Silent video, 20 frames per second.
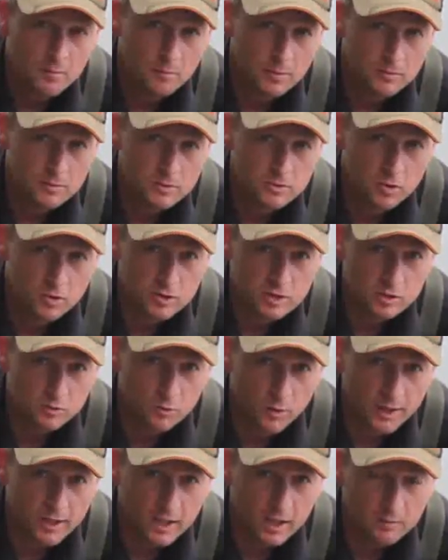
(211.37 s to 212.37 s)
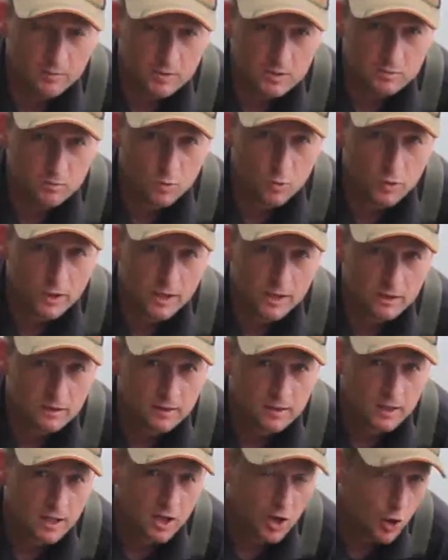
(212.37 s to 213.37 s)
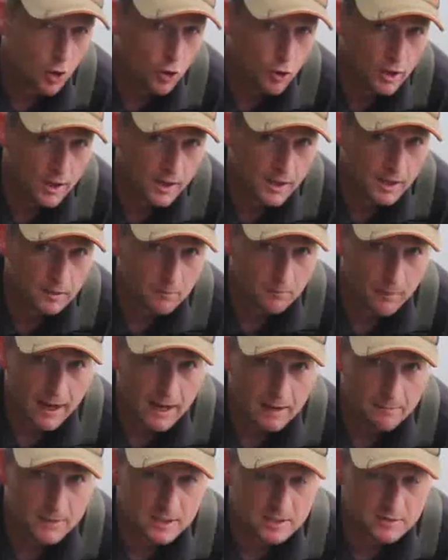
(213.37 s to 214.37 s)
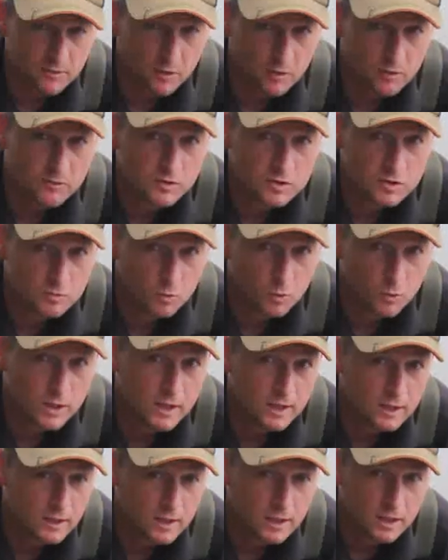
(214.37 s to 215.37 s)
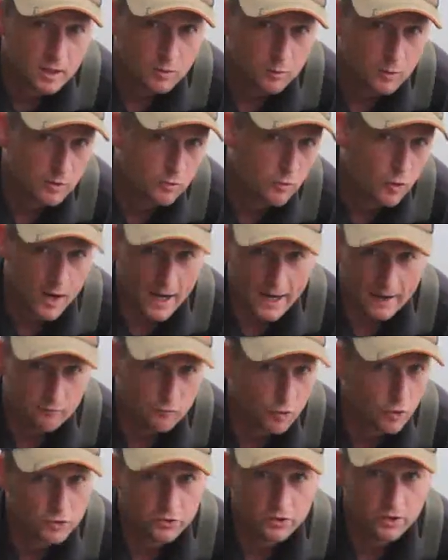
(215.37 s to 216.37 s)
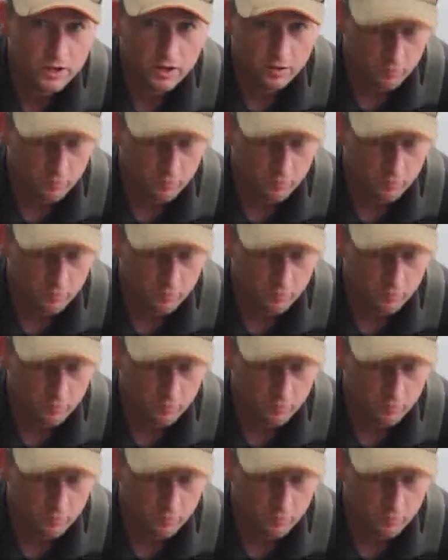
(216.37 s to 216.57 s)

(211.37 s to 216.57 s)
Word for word: But it was nice to wake up this morning, early, about half past five this morning, with a right hand rod